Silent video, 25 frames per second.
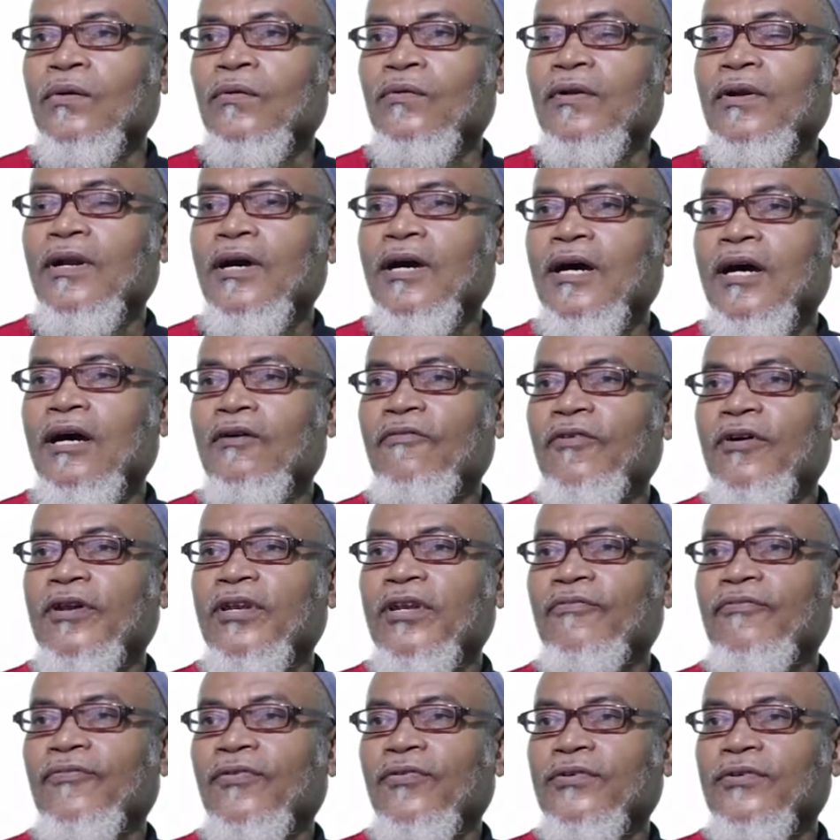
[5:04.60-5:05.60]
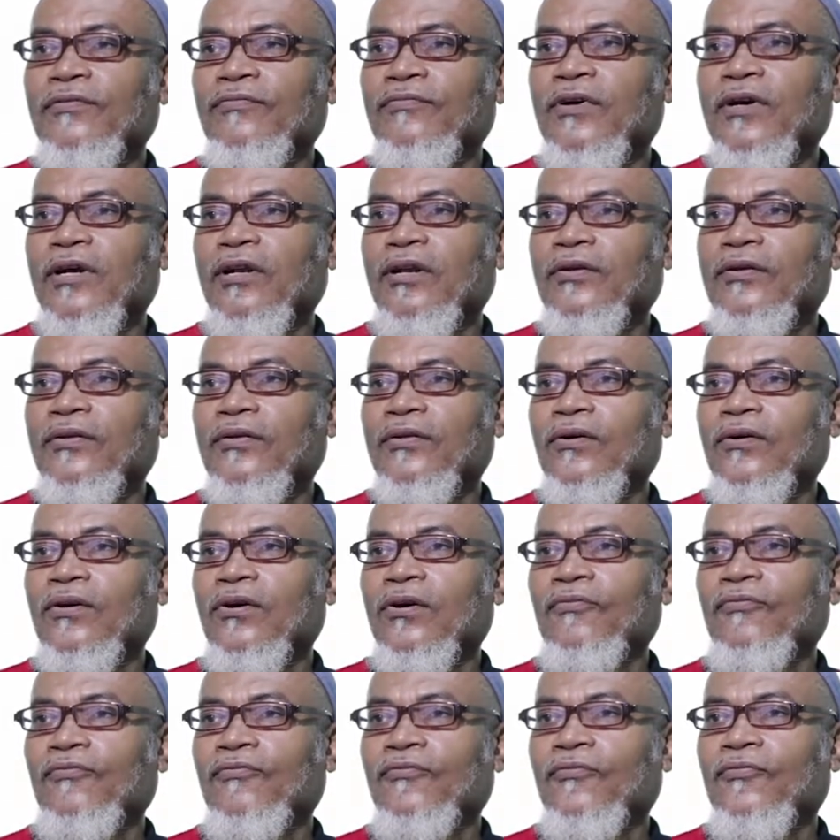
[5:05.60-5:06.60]
we'll have a default value
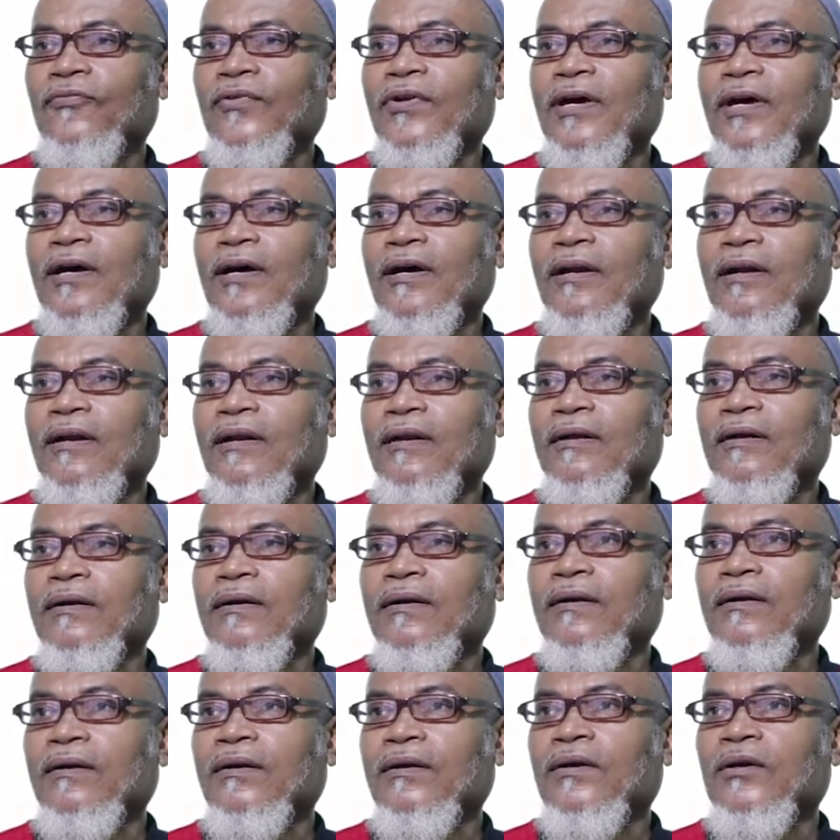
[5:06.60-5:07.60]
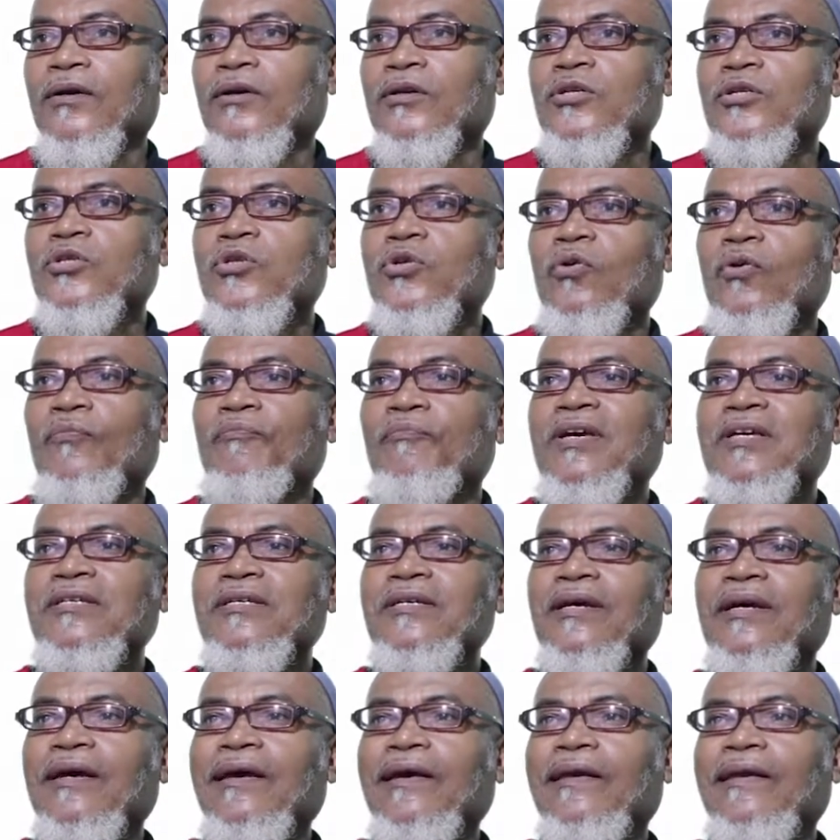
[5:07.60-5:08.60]
of null. So
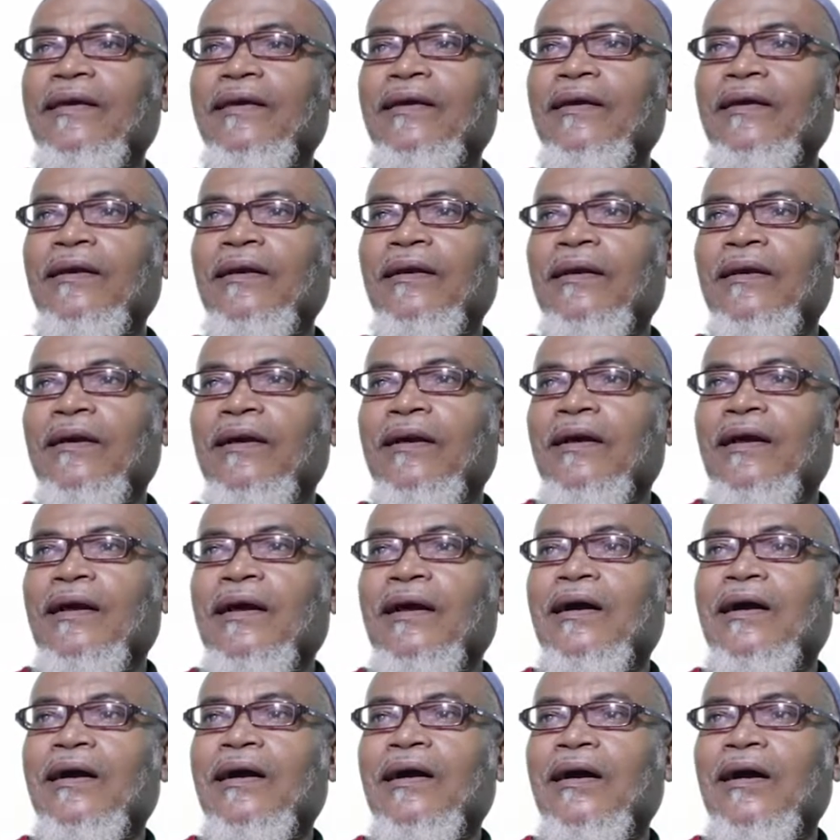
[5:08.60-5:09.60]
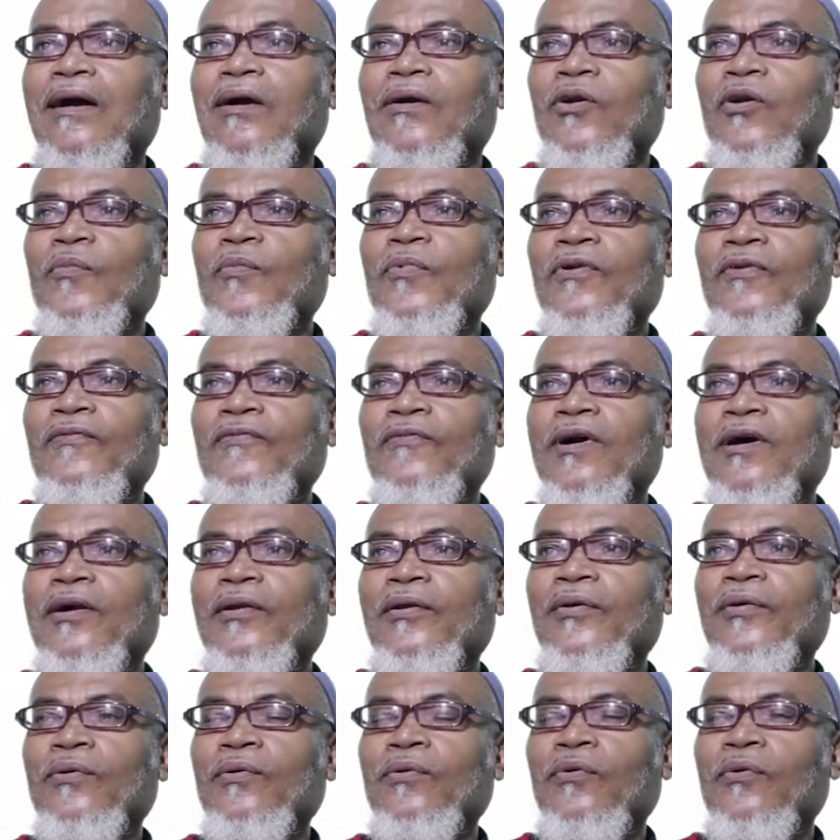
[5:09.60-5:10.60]
basically, a global
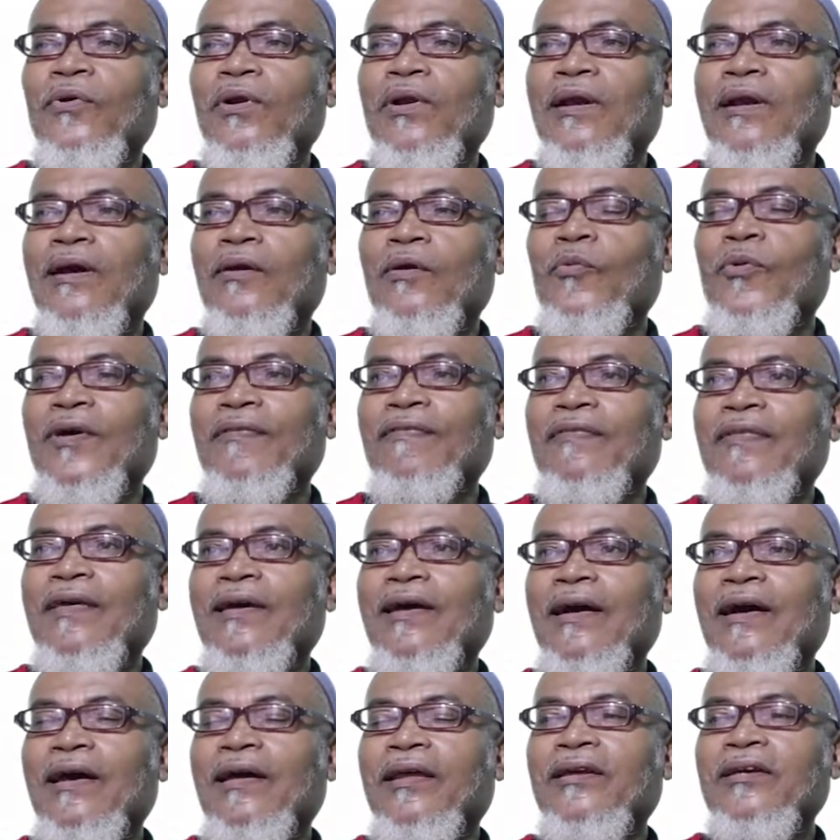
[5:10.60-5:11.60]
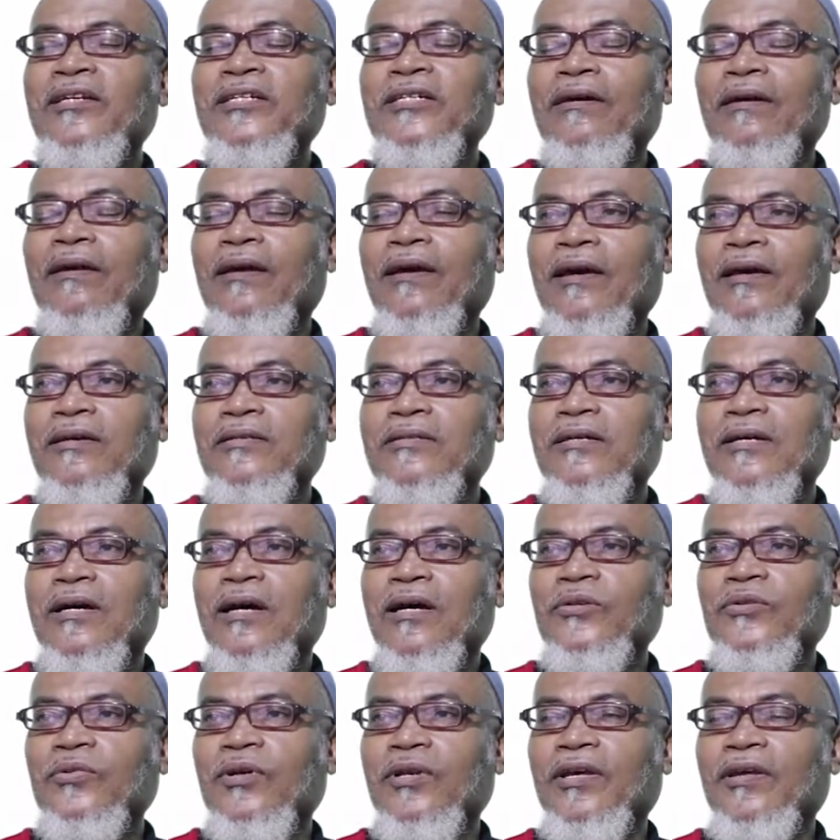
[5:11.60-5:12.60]
value when they are initialized,
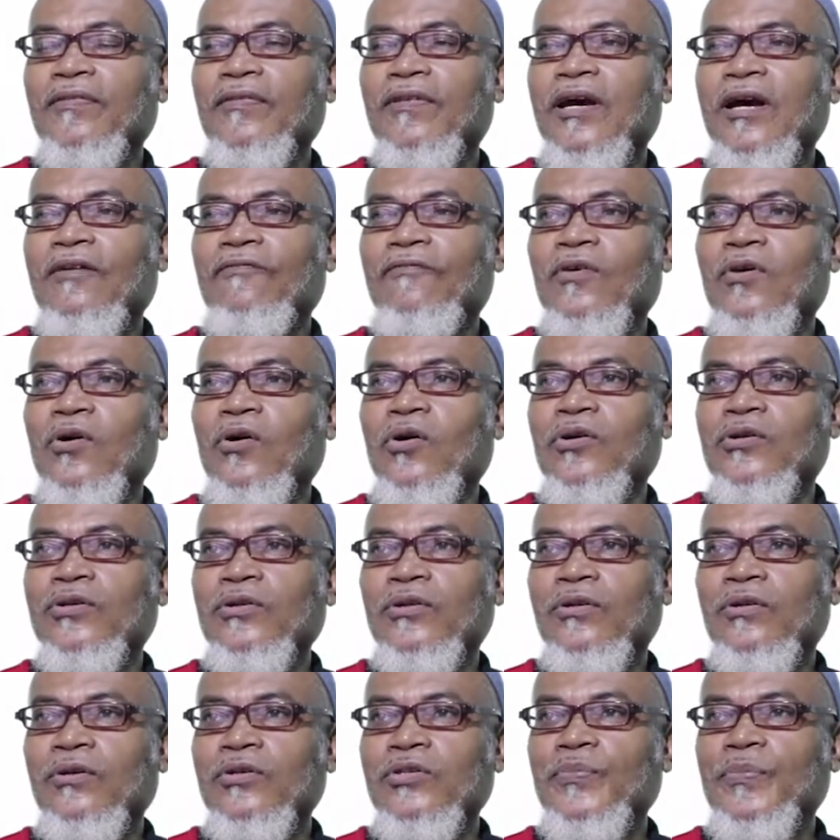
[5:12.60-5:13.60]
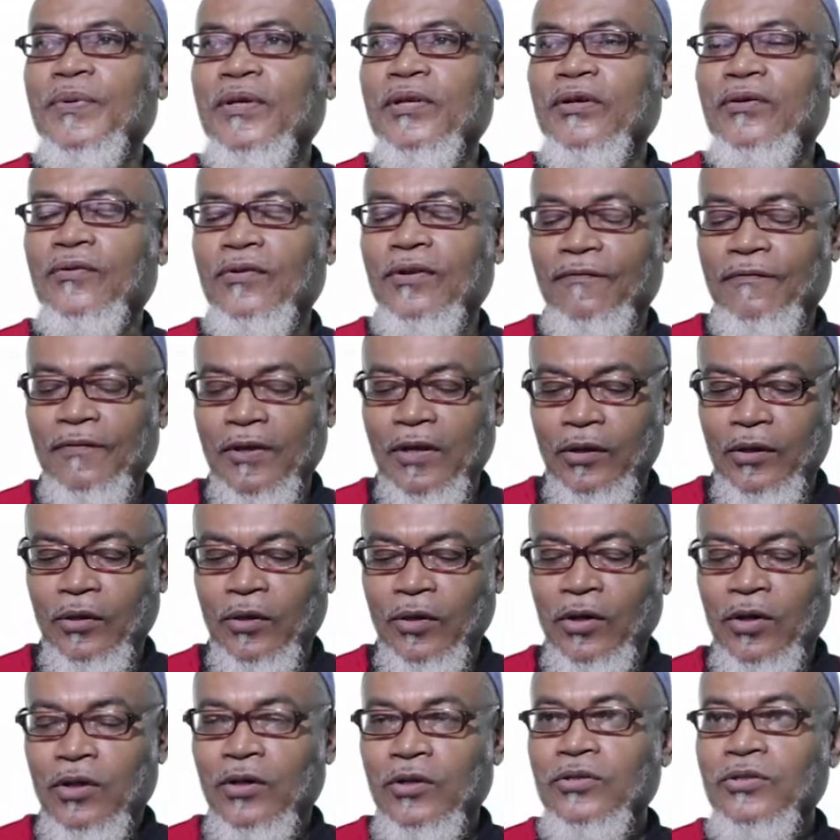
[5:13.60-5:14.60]
actually they have got those particular values.
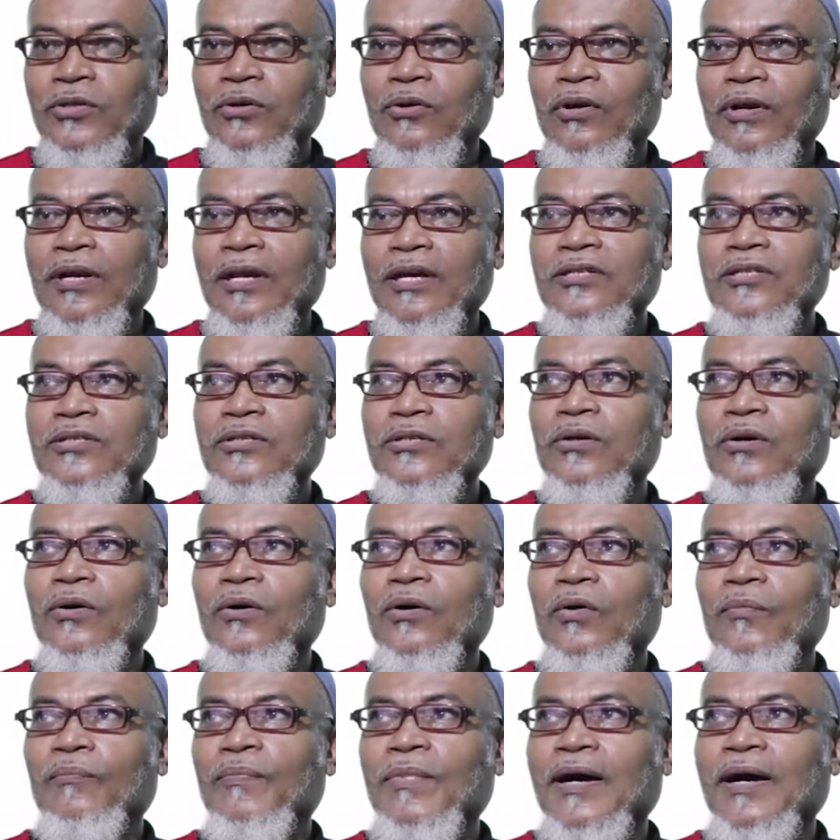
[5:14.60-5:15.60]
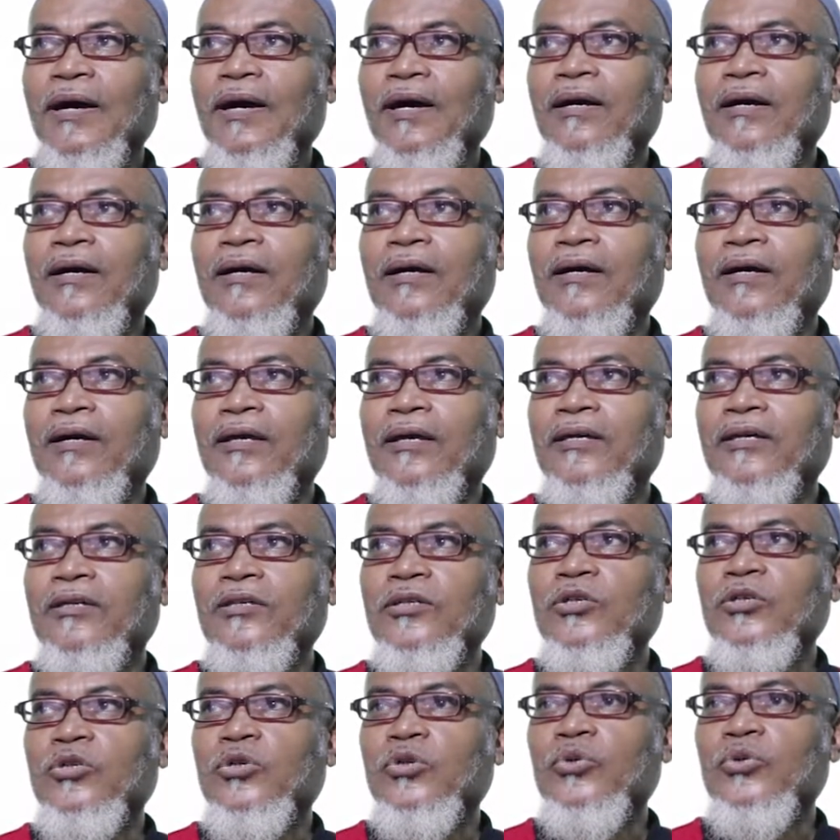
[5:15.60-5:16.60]
So let's go back
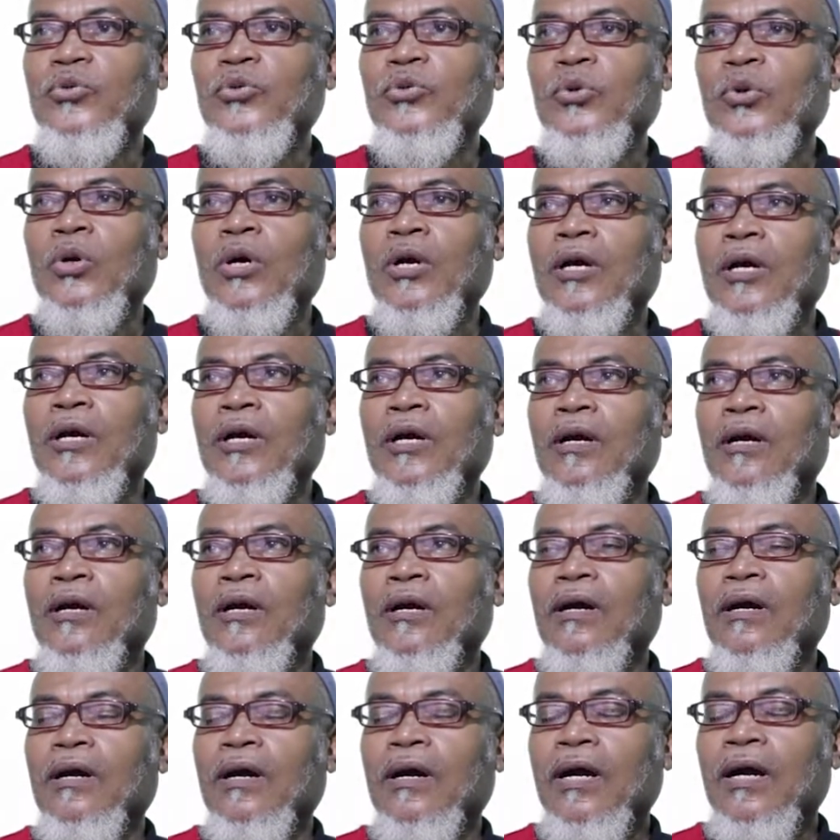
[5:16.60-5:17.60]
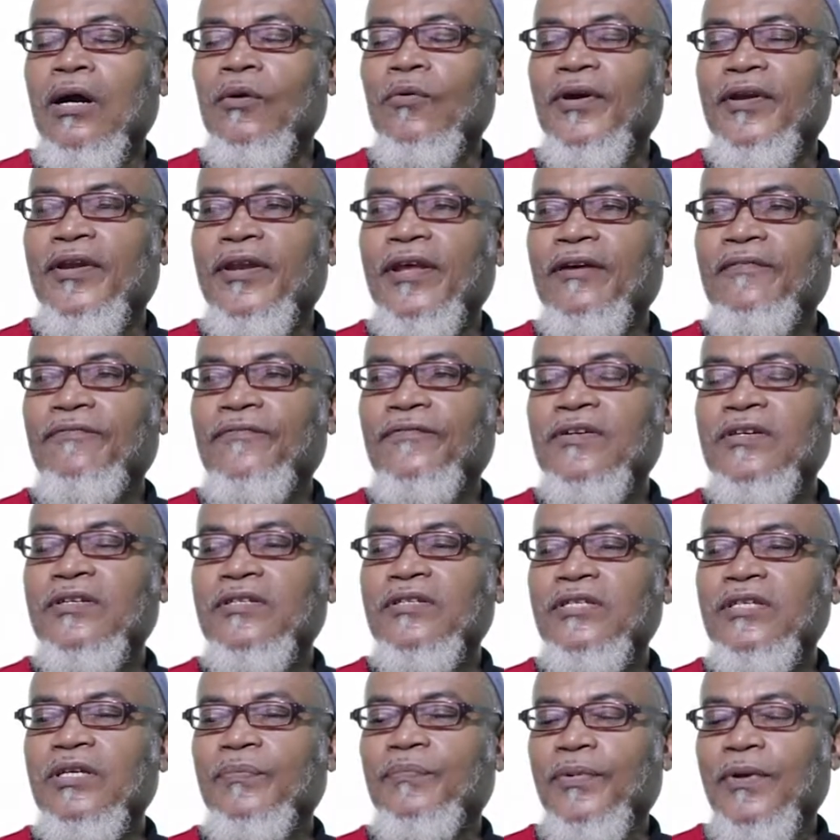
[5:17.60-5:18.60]
into our dev
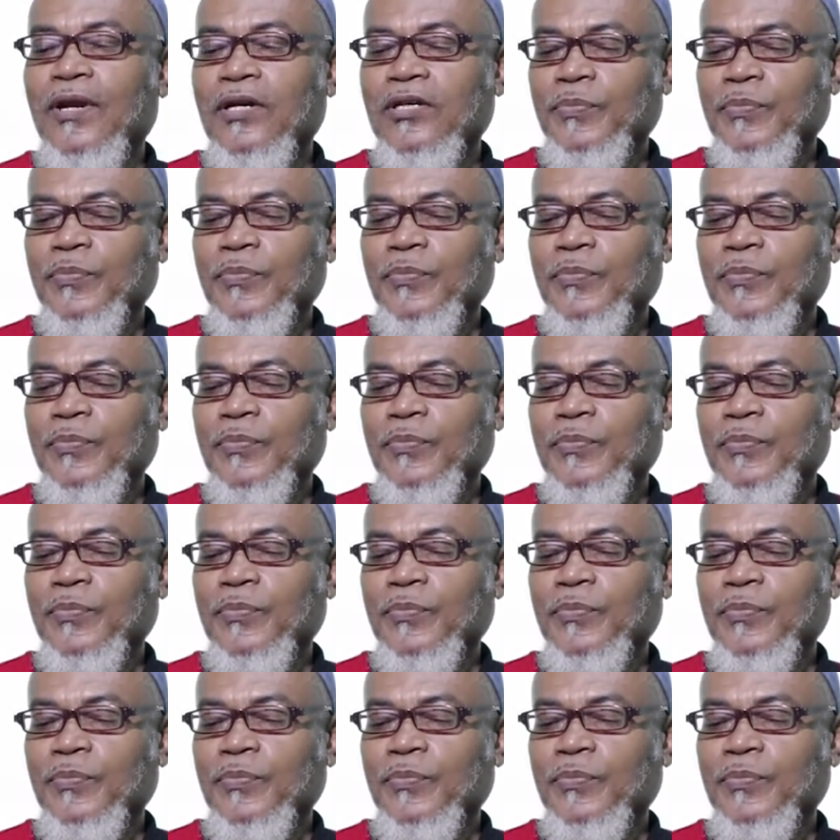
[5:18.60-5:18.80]
C++